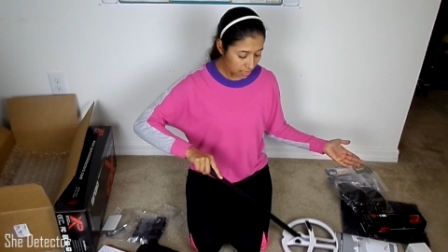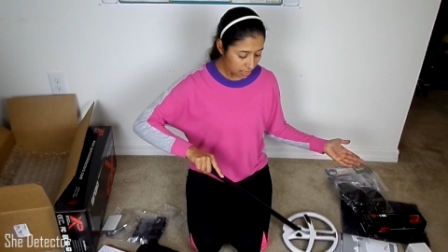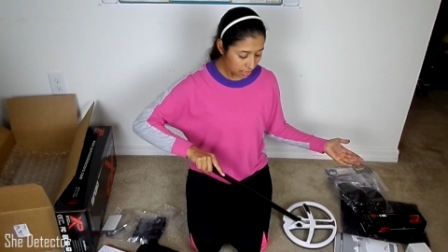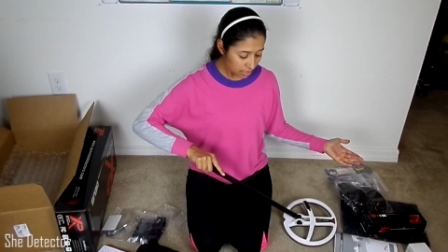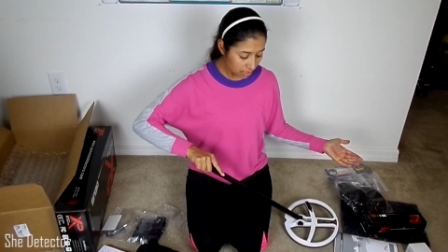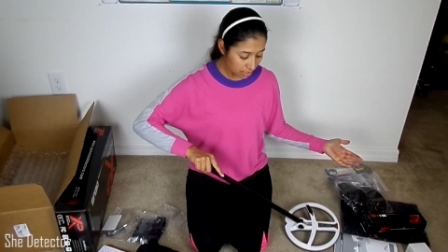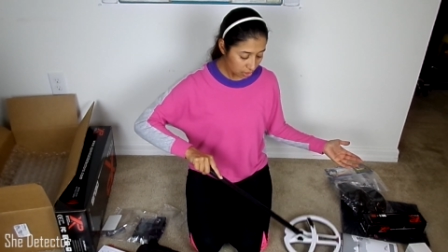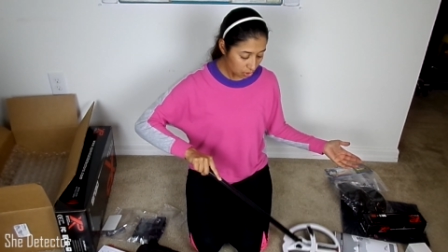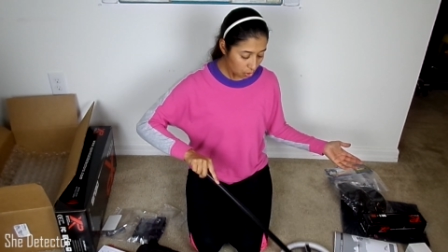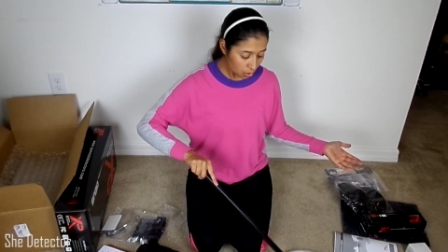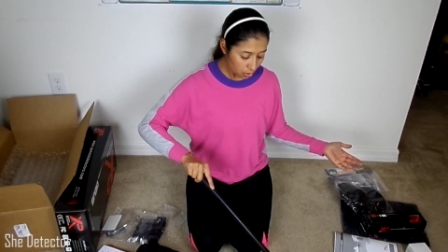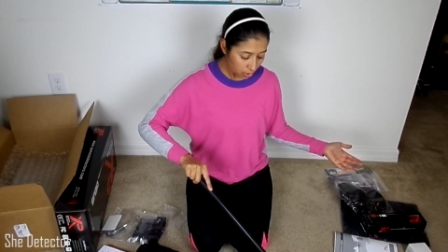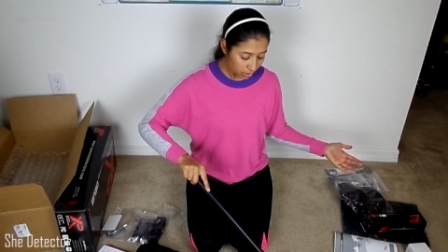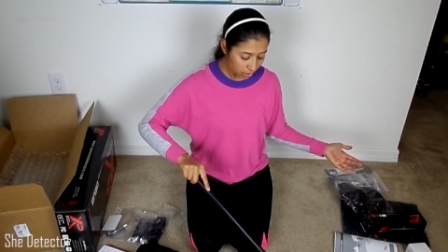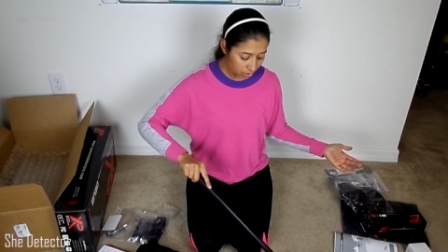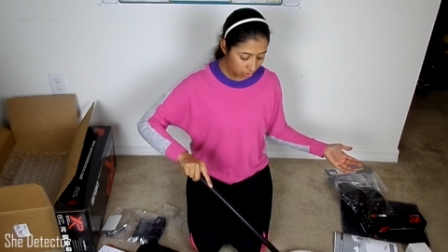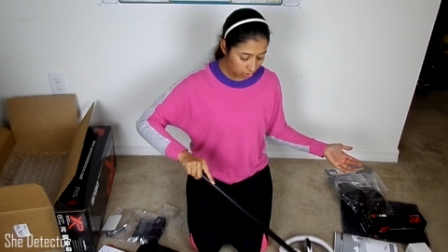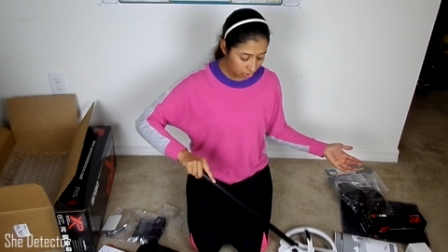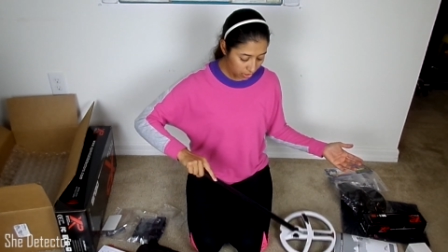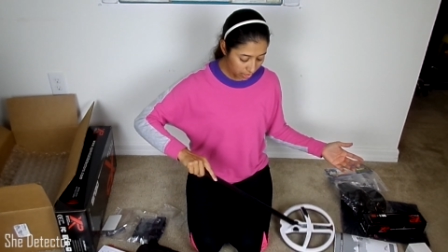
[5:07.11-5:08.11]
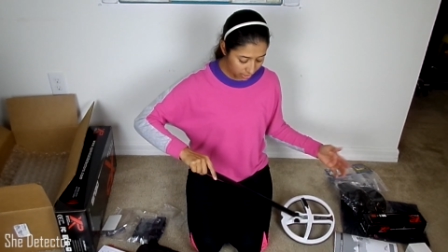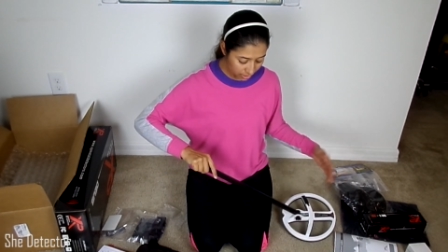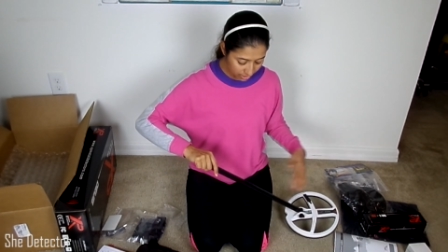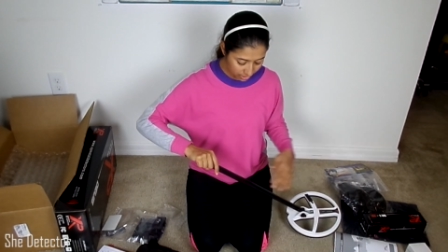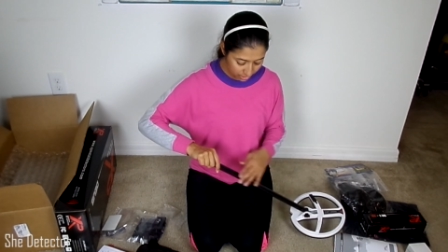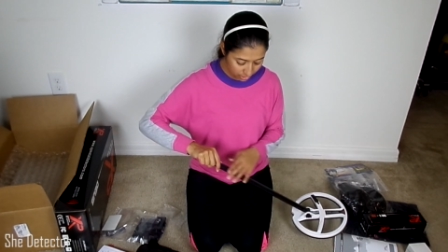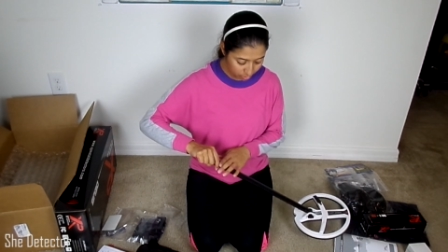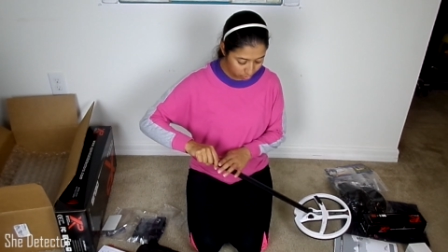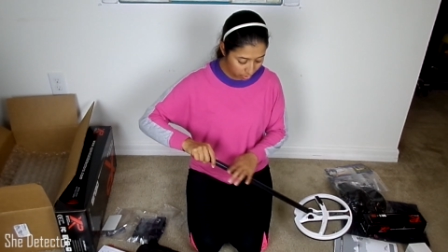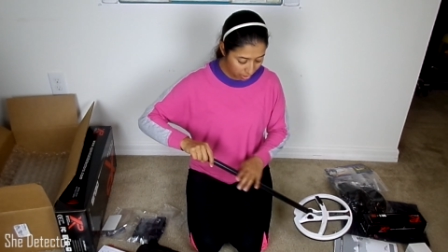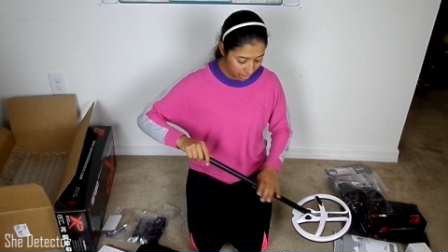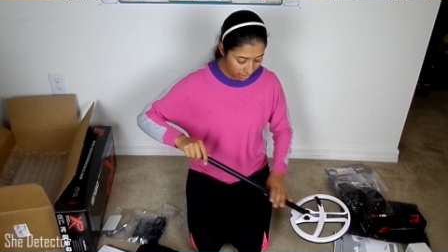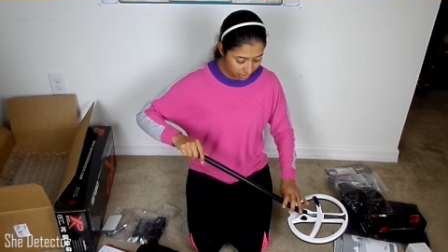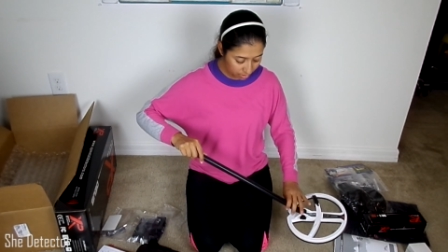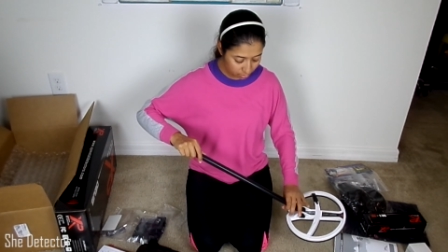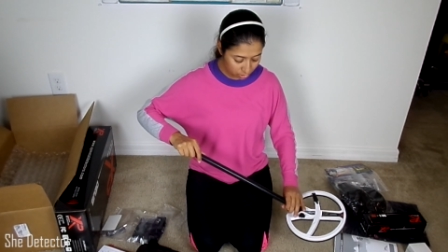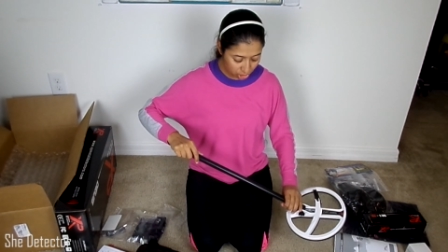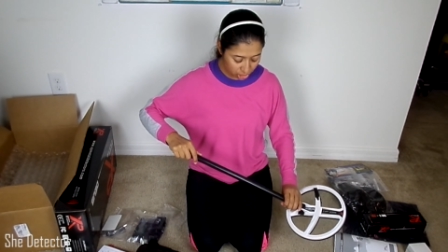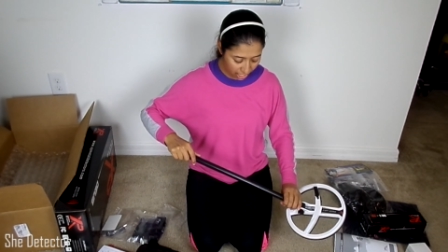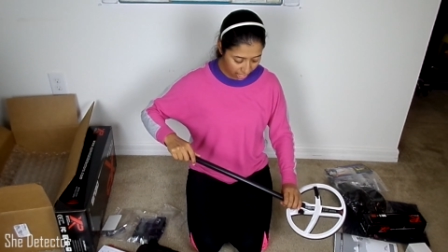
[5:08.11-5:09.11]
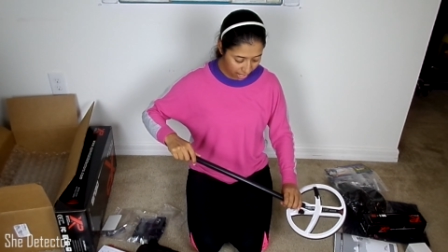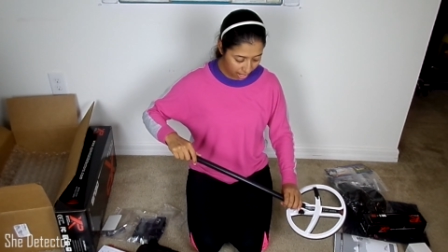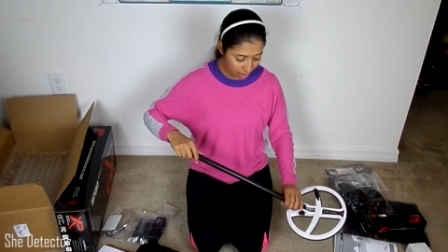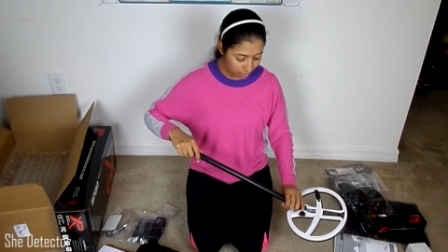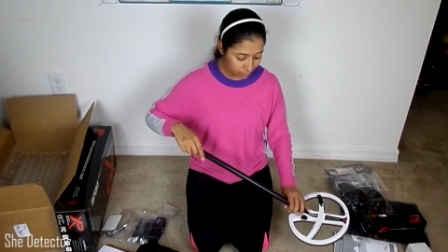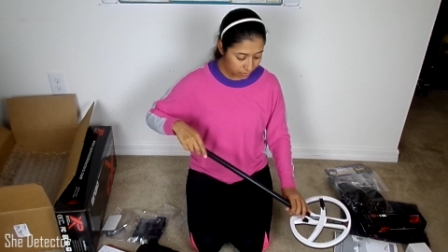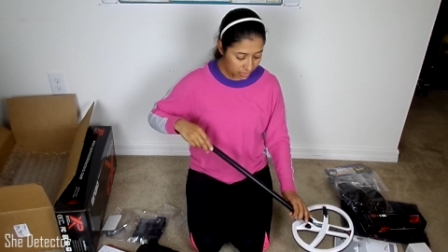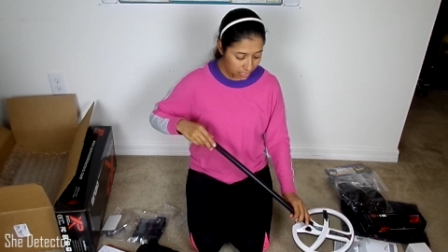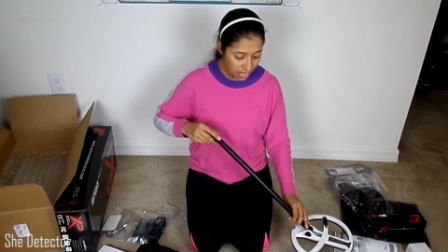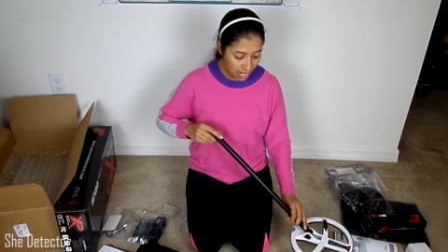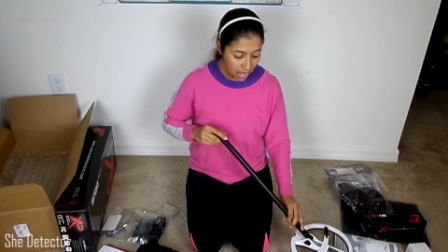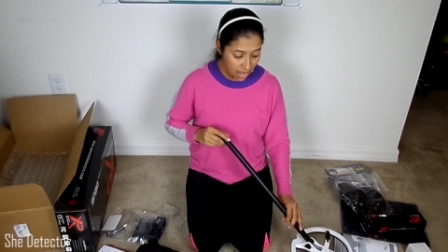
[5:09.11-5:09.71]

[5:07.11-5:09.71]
the coil and this bottom shaft,